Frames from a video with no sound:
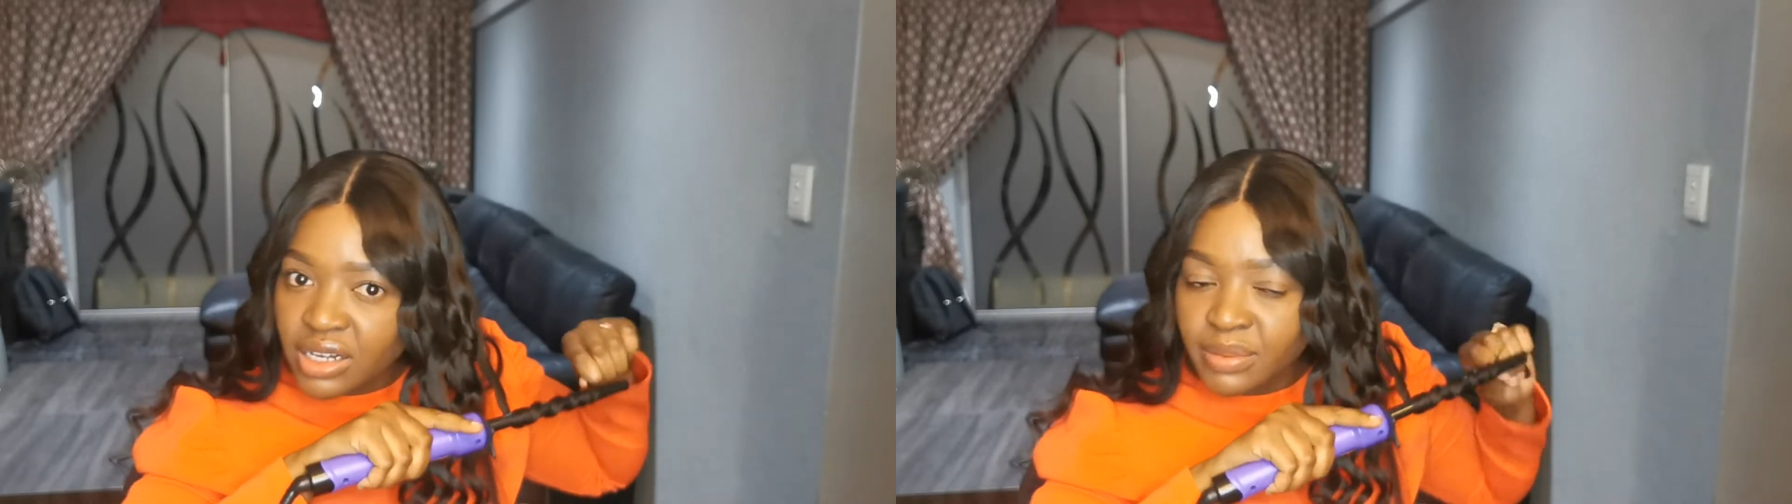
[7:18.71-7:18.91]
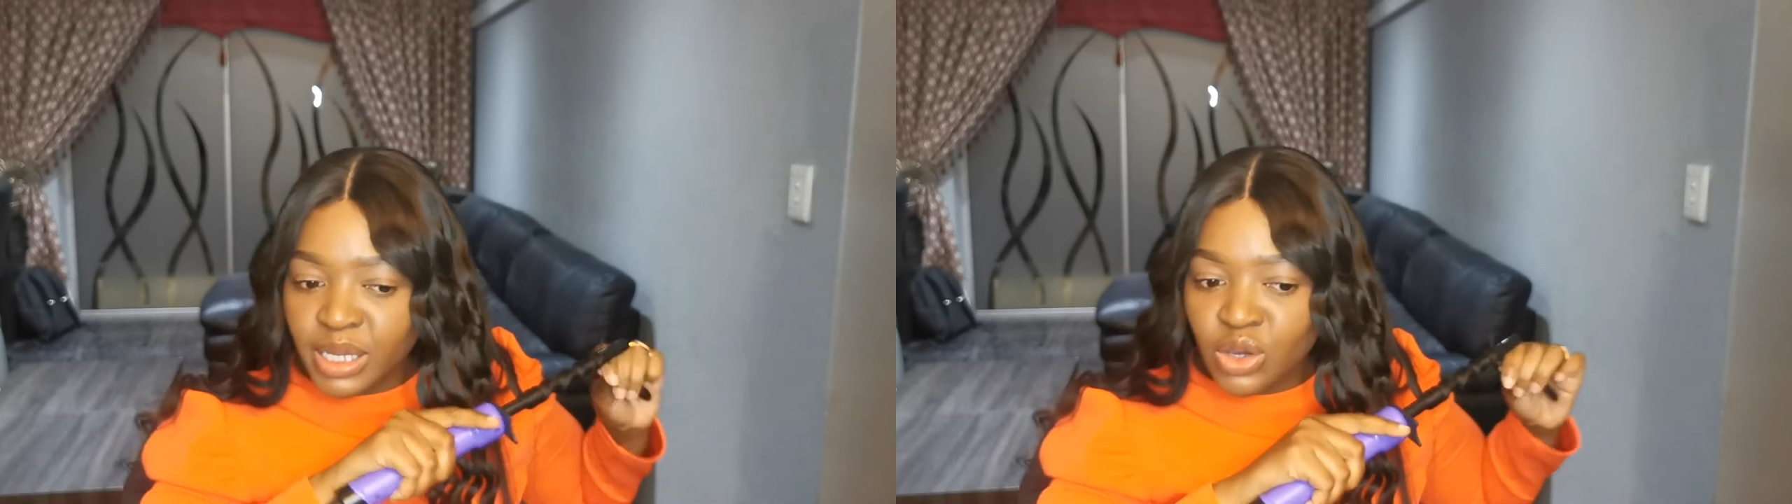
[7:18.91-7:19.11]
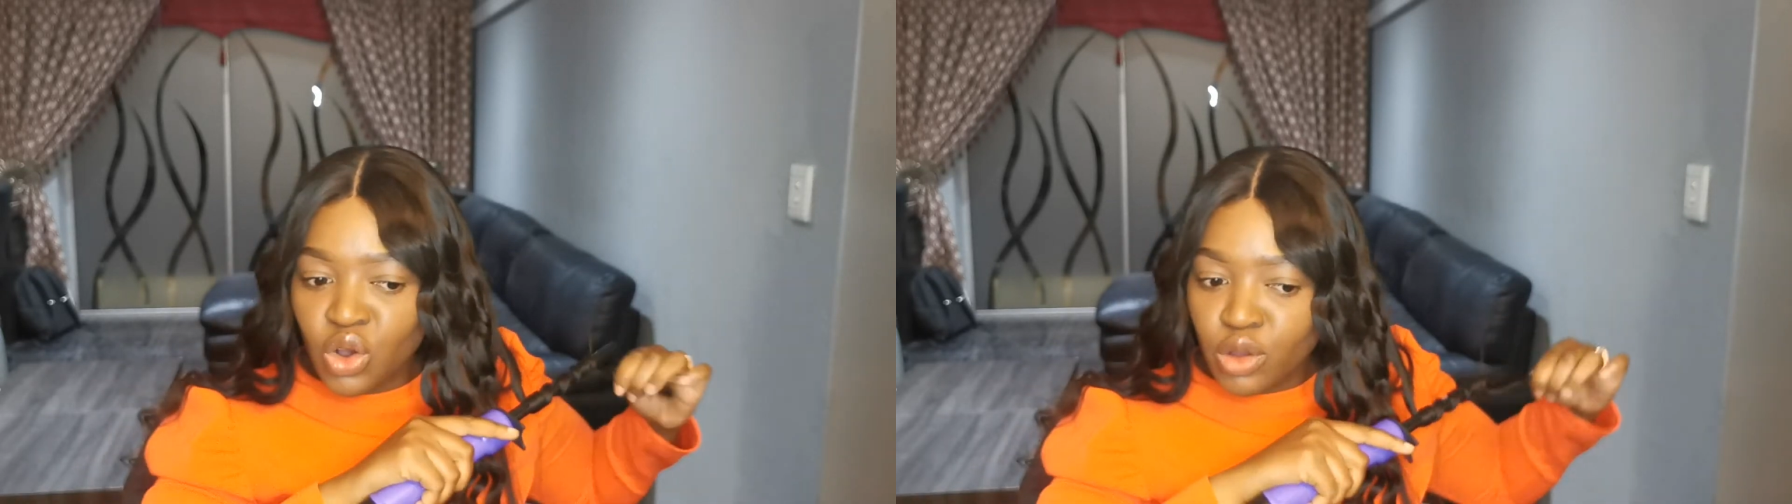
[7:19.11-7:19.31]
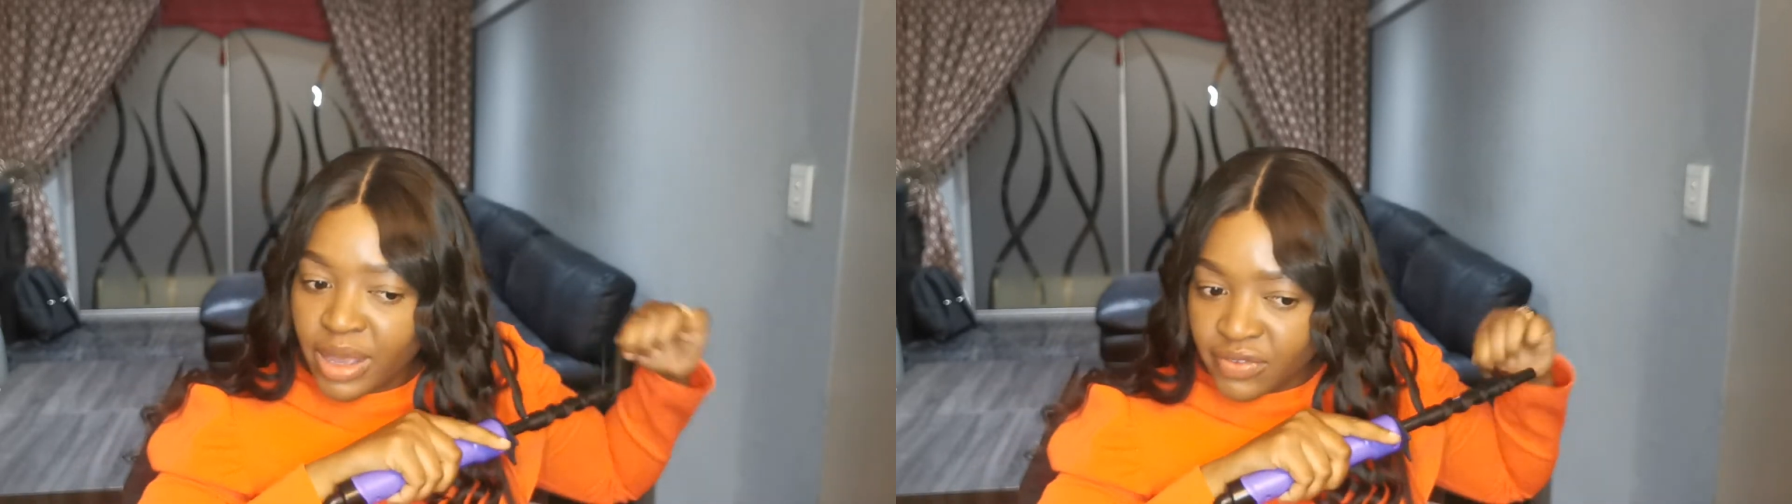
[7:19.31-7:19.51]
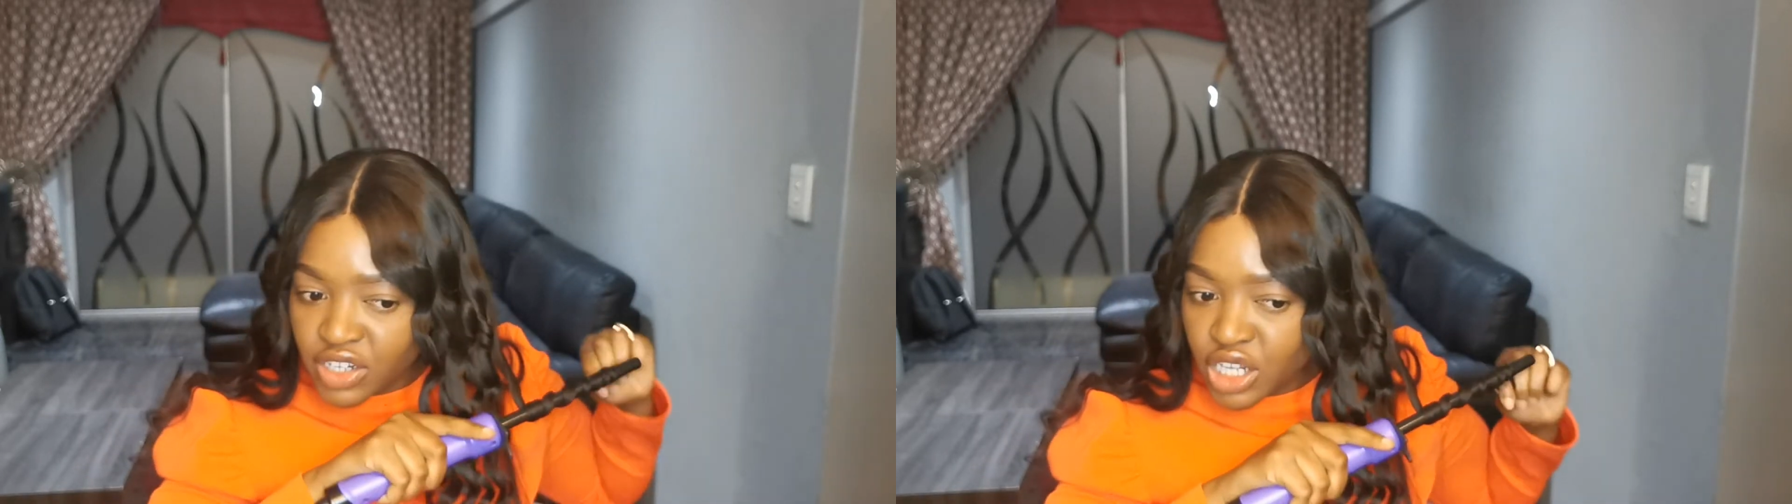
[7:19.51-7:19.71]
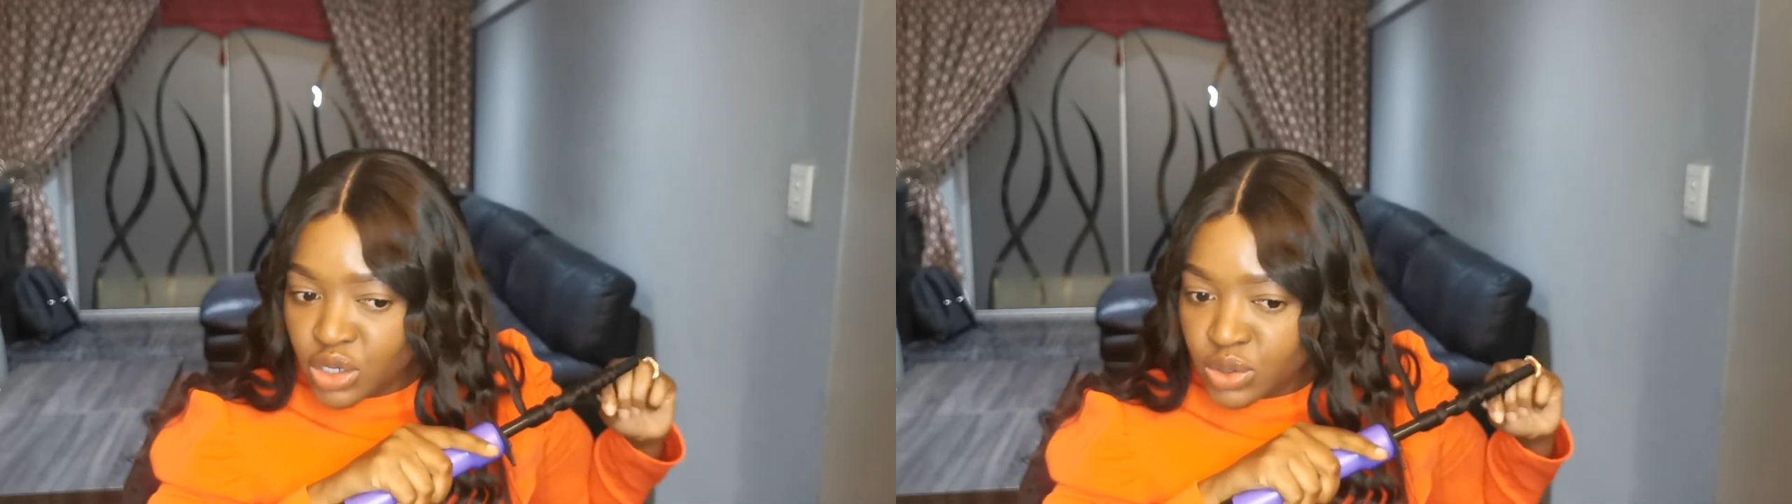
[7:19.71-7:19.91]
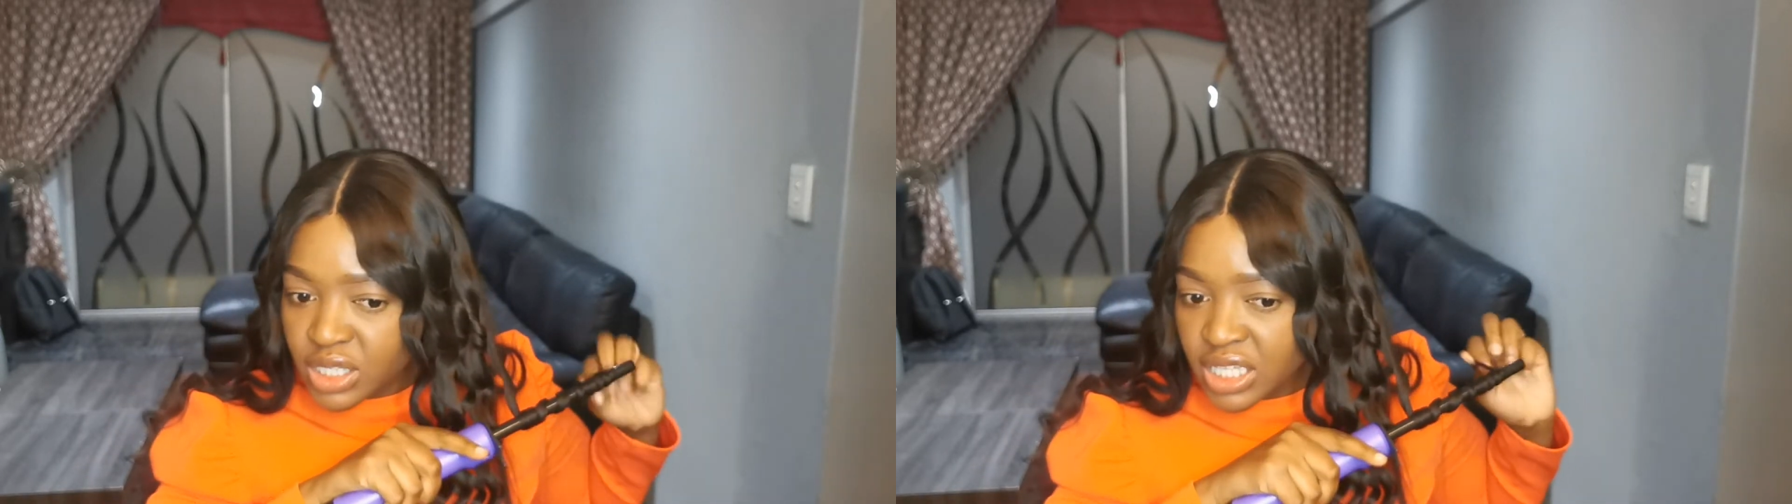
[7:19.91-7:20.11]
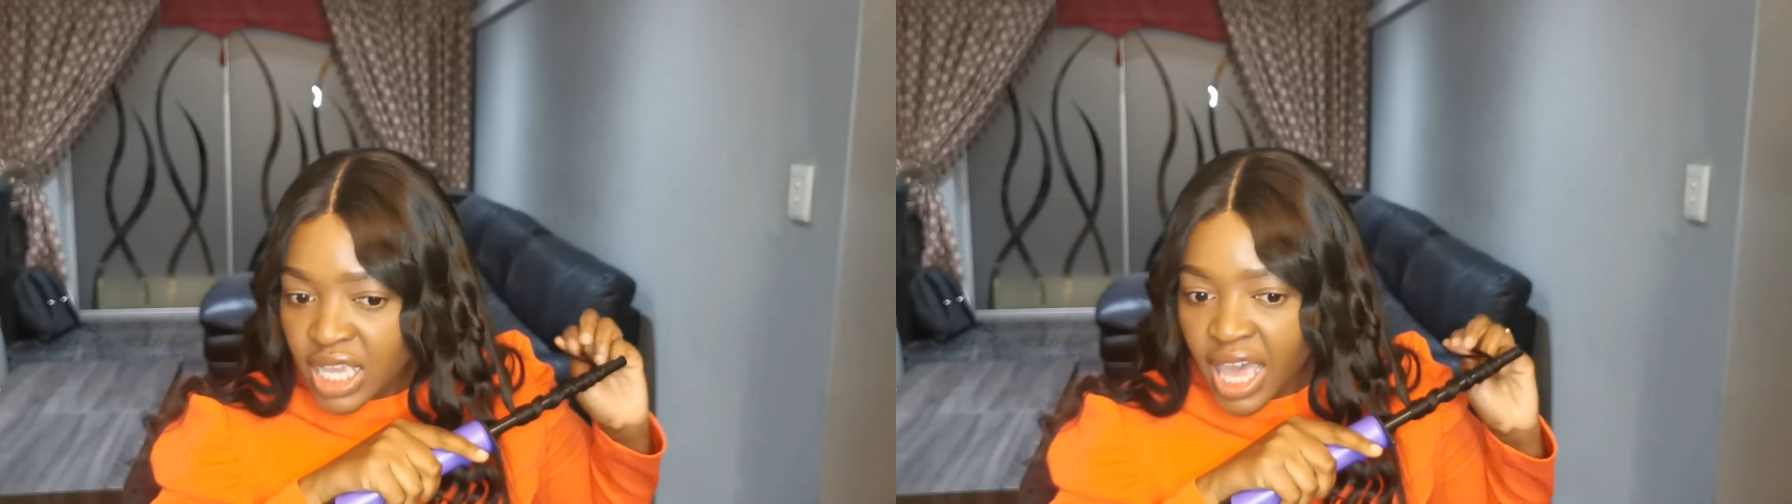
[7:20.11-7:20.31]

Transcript: and making all my videos.